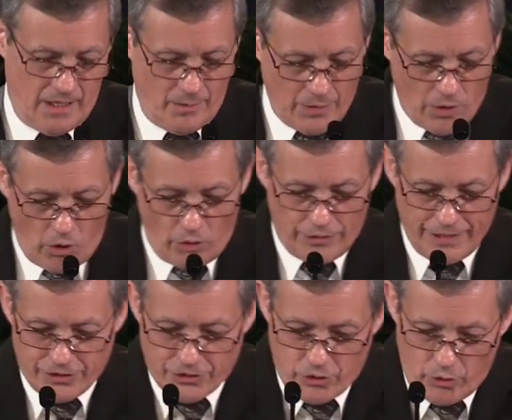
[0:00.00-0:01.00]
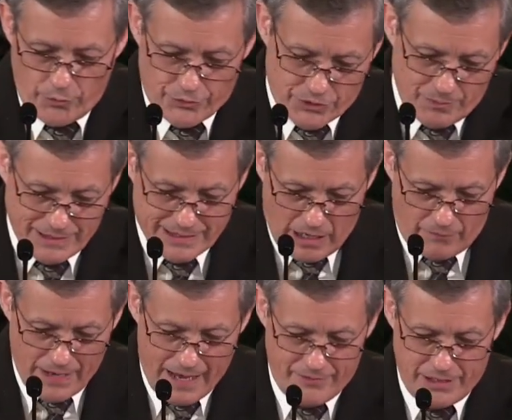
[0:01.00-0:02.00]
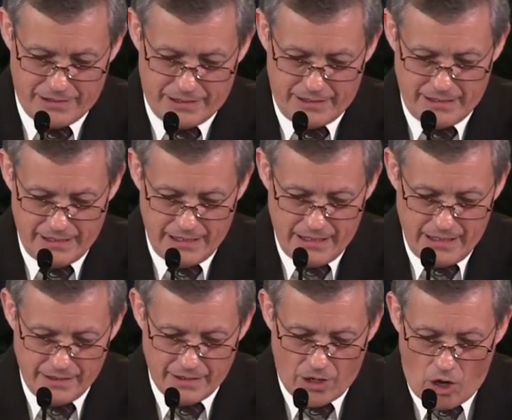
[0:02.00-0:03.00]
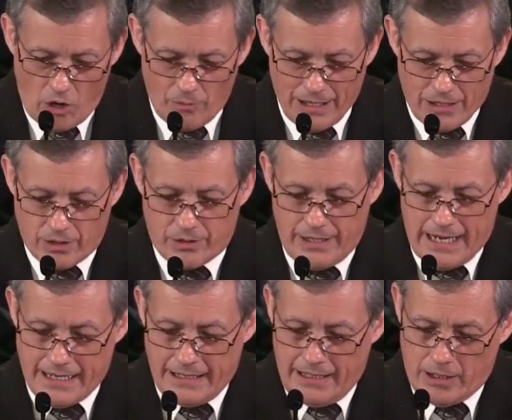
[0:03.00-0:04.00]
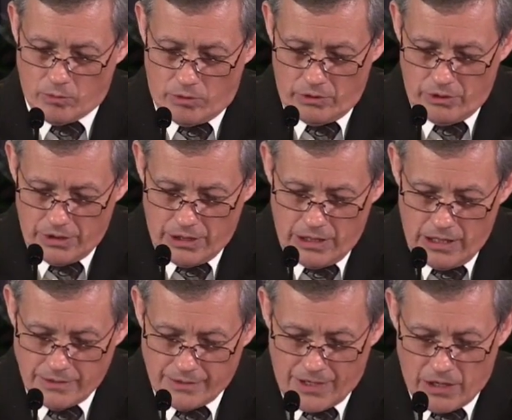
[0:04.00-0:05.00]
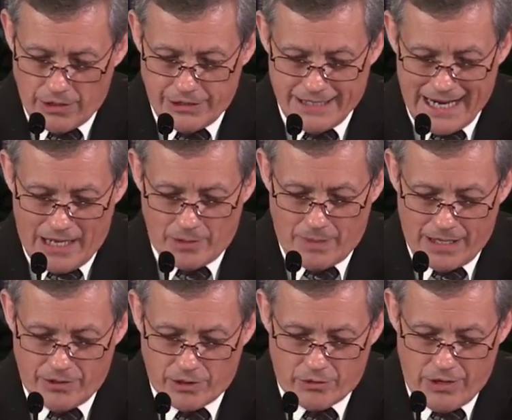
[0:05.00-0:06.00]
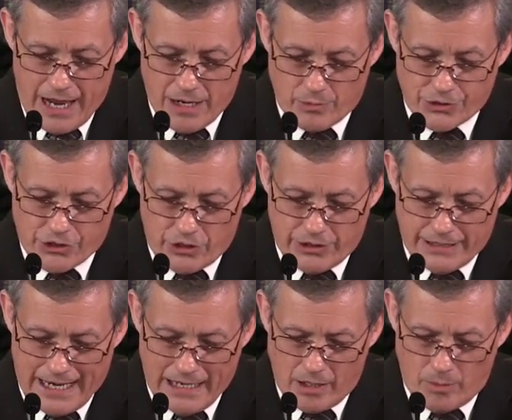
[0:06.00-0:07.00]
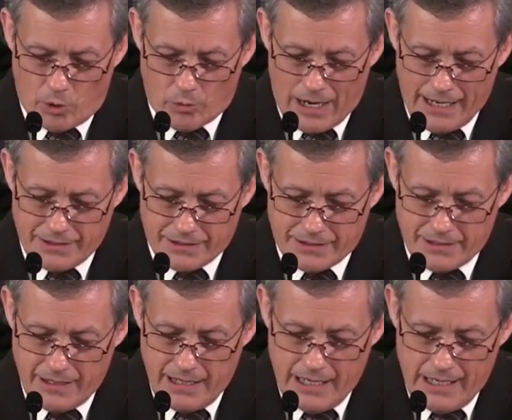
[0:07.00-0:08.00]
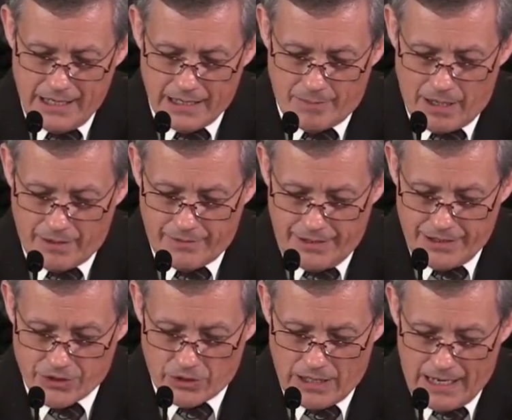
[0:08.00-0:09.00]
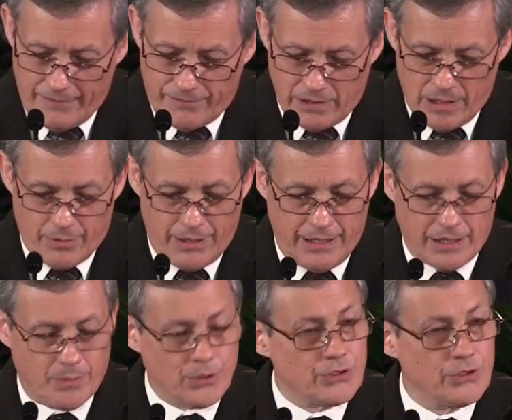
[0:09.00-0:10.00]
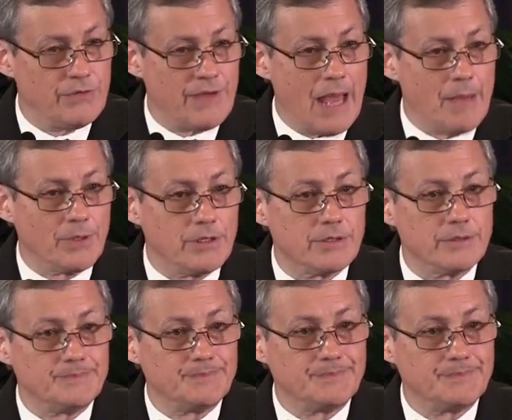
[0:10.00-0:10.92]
We hold these truths to be self evident that all men are created equal that they are endowed by their Creator with certain inalienable rights, and among these are life, liberty, and the pursuit of happiness.